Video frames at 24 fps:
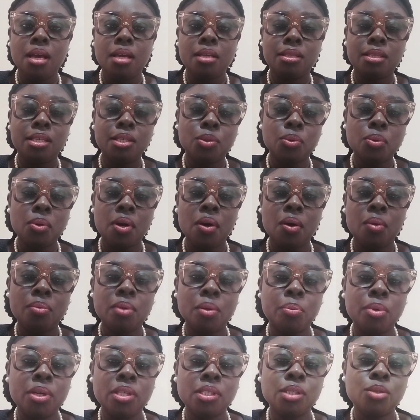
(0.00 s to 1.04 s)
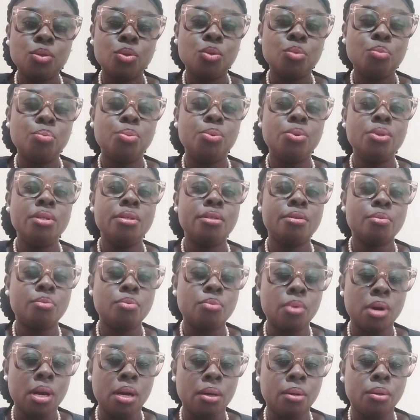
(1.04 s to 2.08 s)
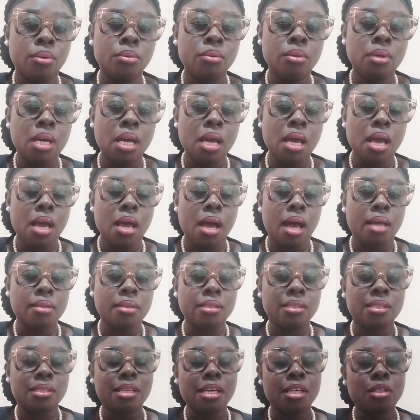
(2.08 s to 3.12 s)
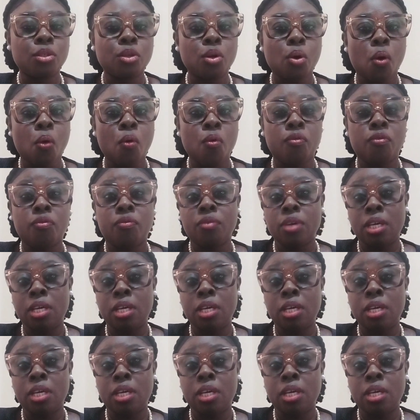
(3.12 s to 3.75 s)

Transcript: This will help the person to breathe well at the start of